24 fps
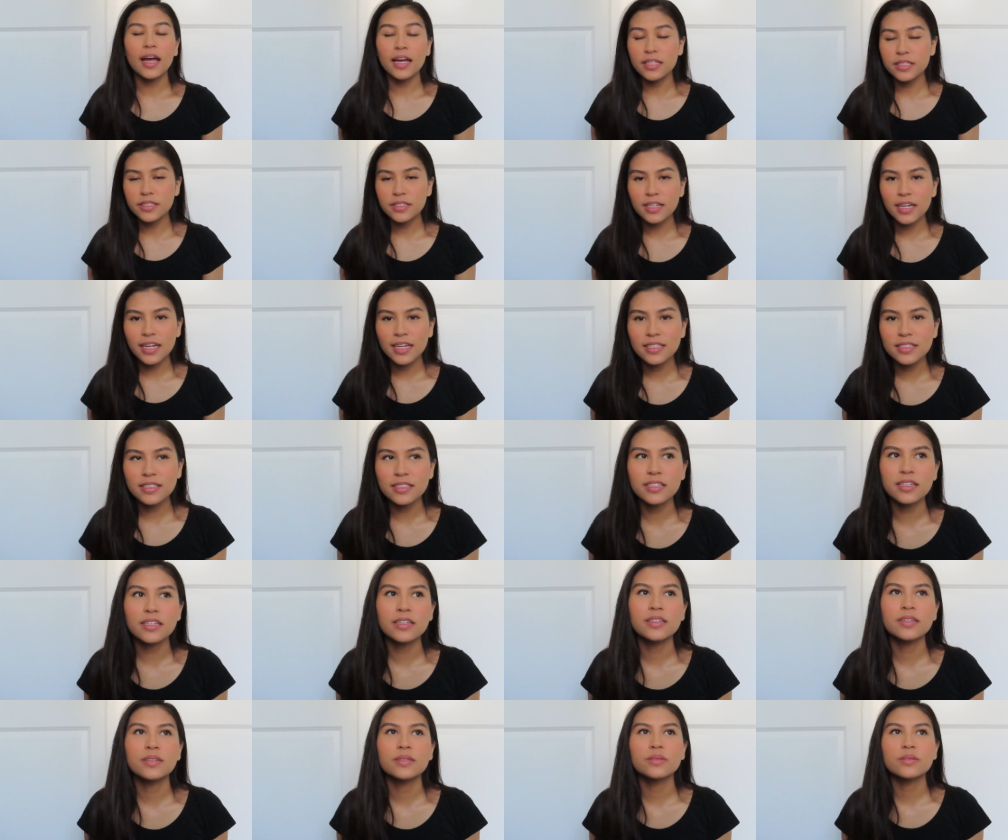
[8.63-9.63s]
as you guys
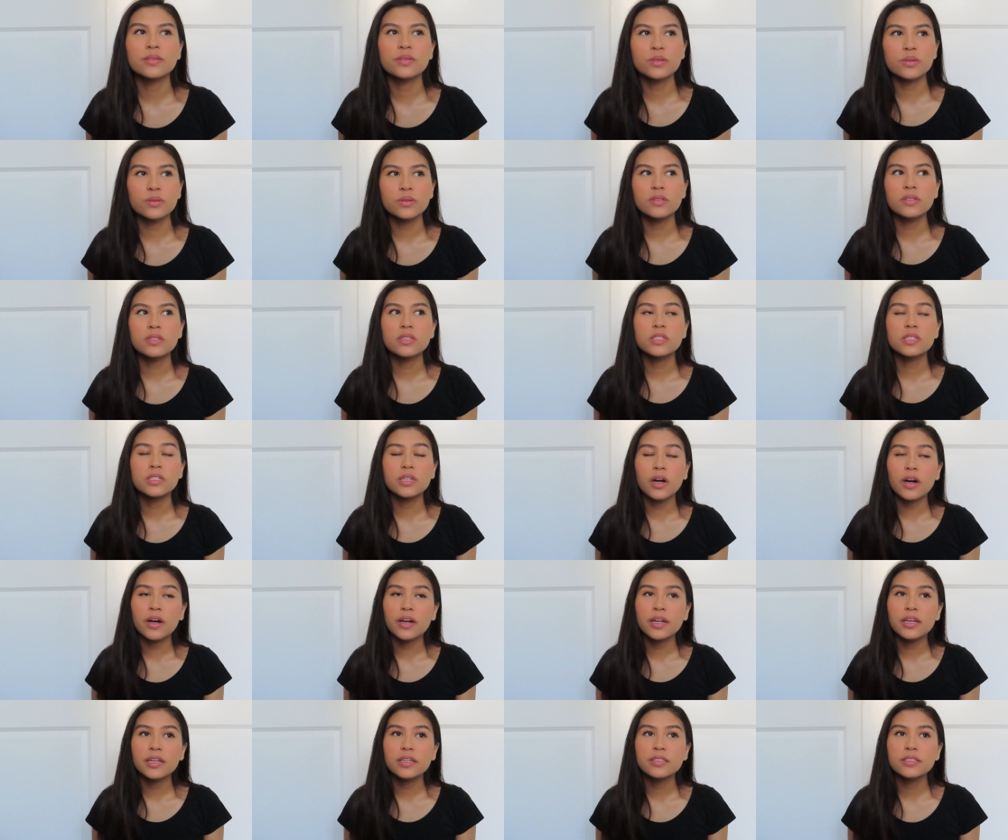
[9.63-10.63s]
know, school's
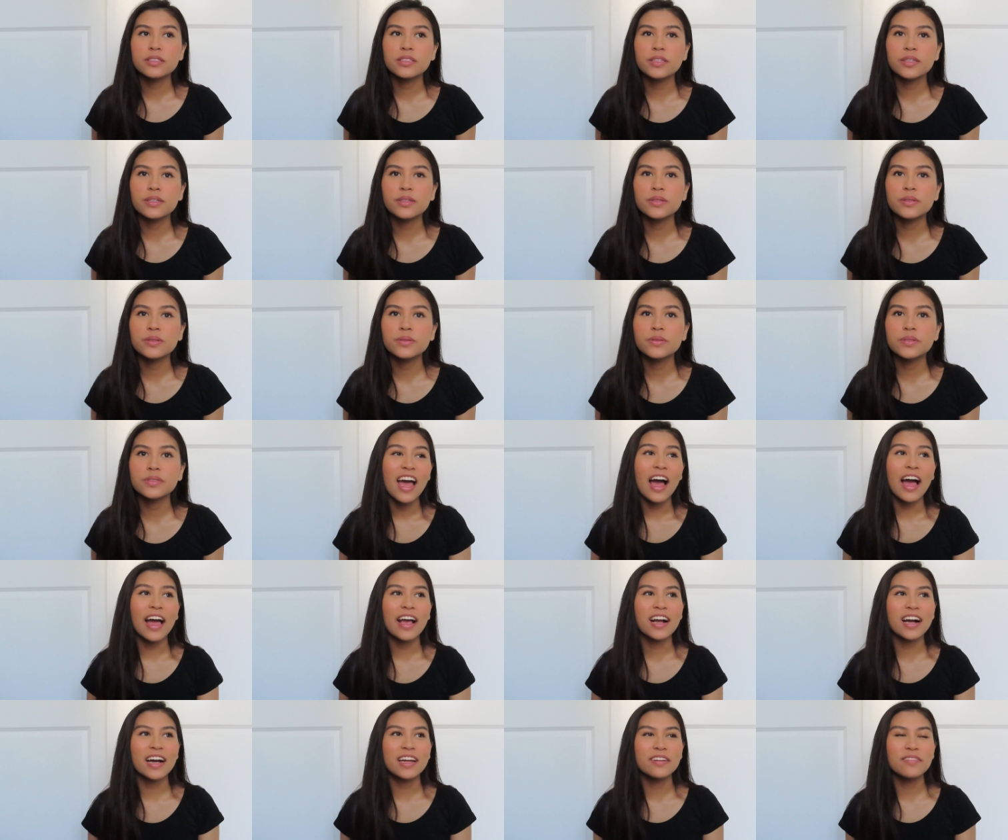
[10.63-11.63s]
starting soon.
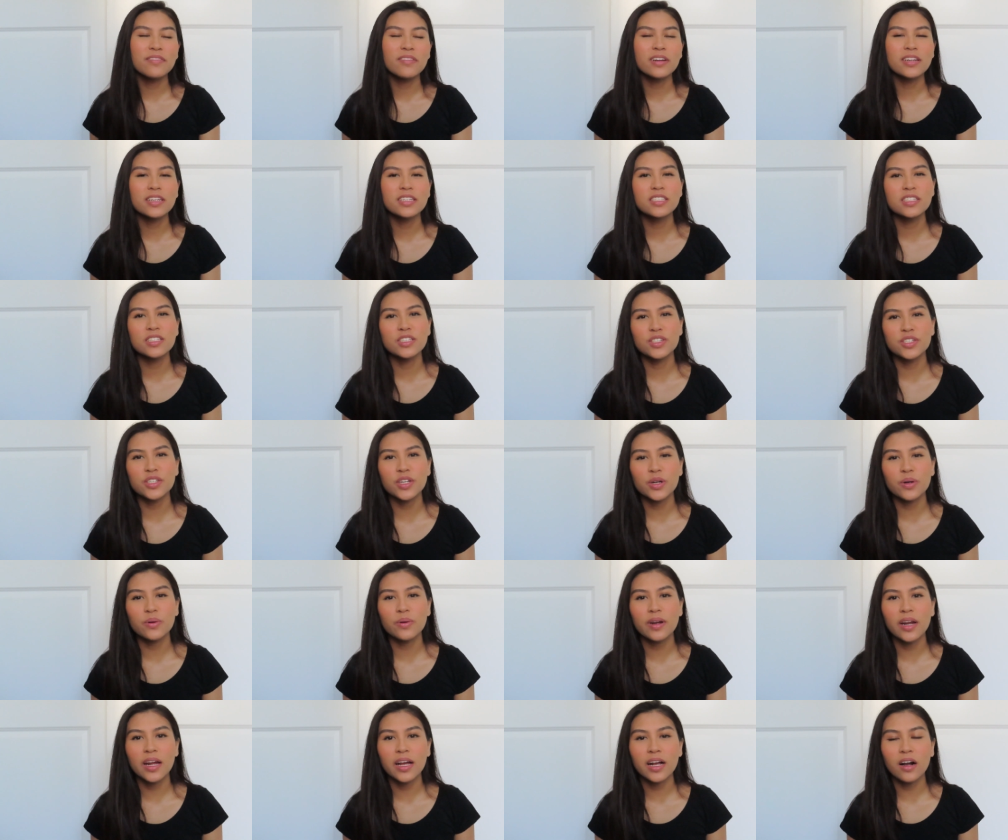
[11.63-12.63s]
I kind of wanted to
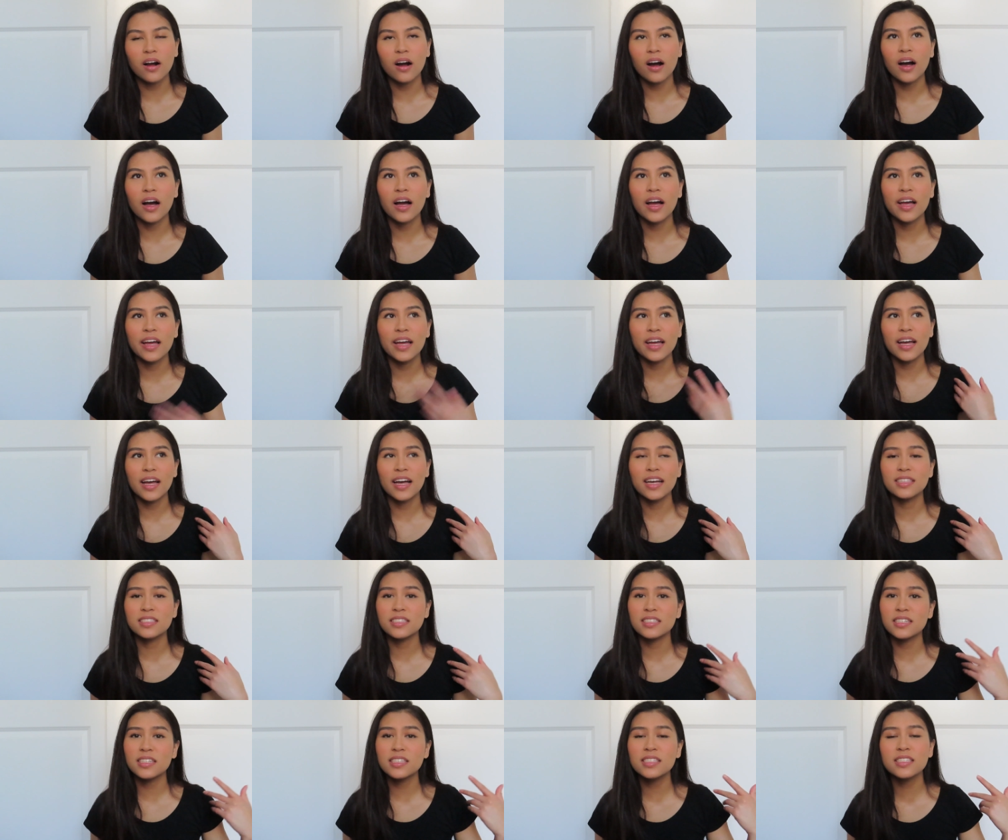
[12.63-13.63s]
show what I got.
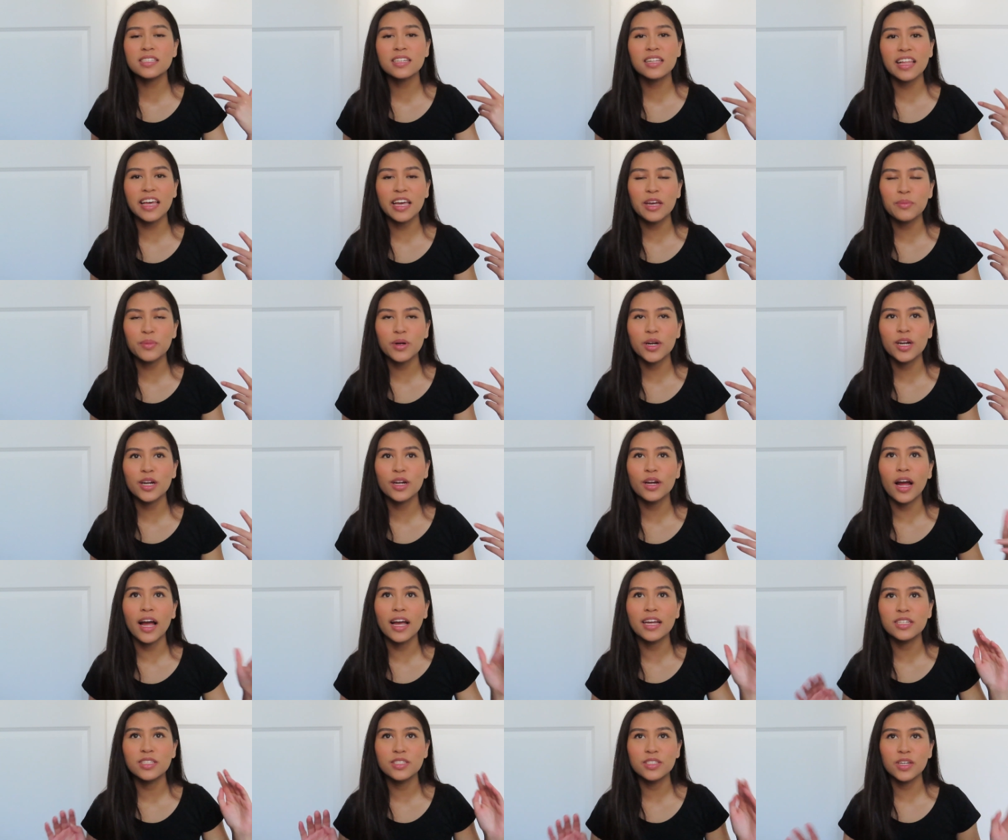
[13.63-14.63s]
As a disclaimer,
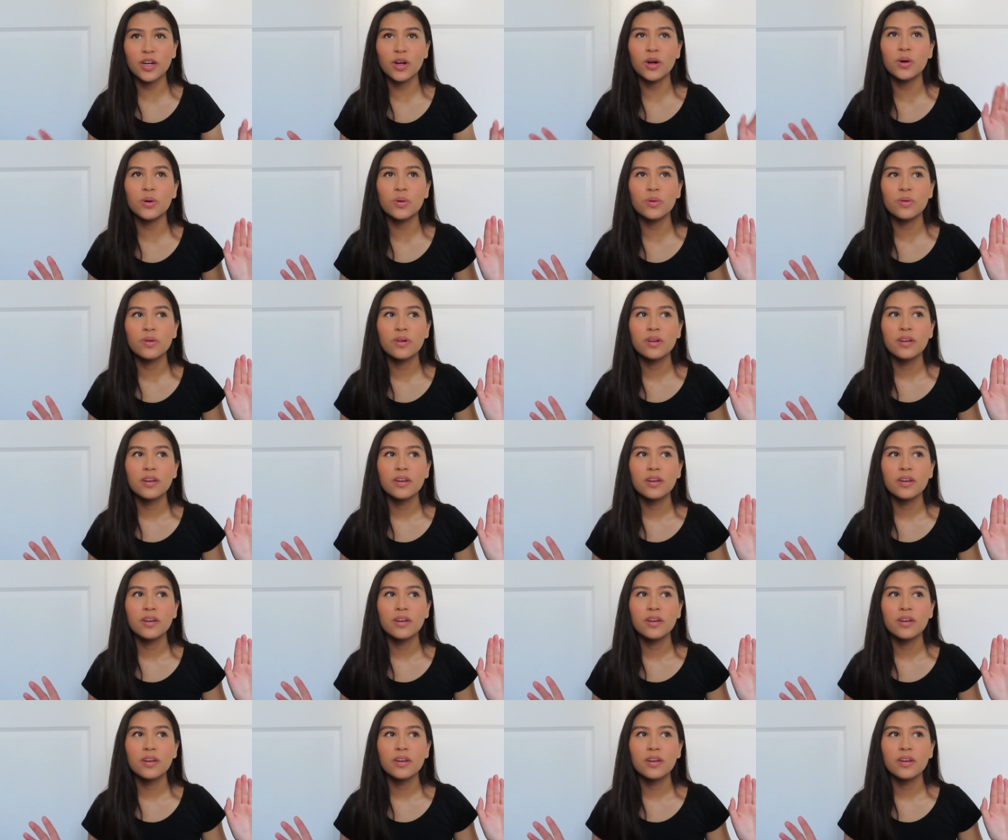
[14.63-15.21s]
I don't